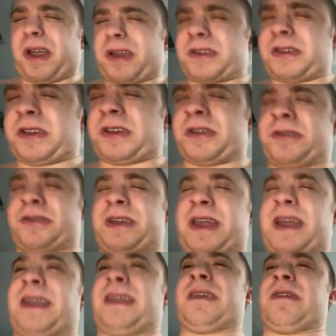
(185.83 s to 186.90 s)
So
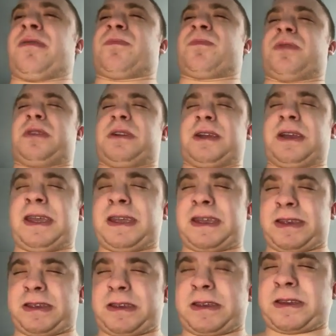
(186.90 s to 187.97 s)
can you
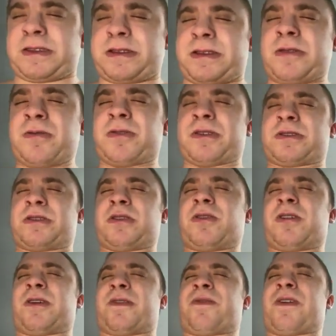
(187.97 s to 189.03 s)
please do us
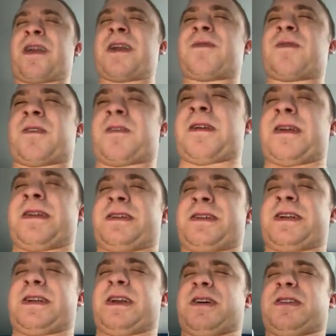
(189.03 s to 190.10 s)
all a favor and
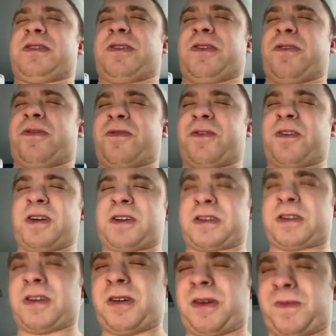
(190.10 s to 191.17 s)
shut the
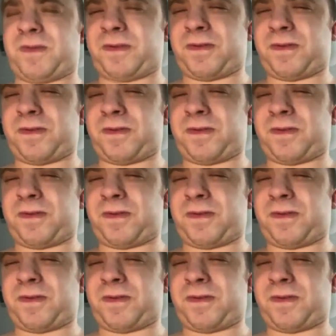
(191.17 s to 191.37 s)
fuck up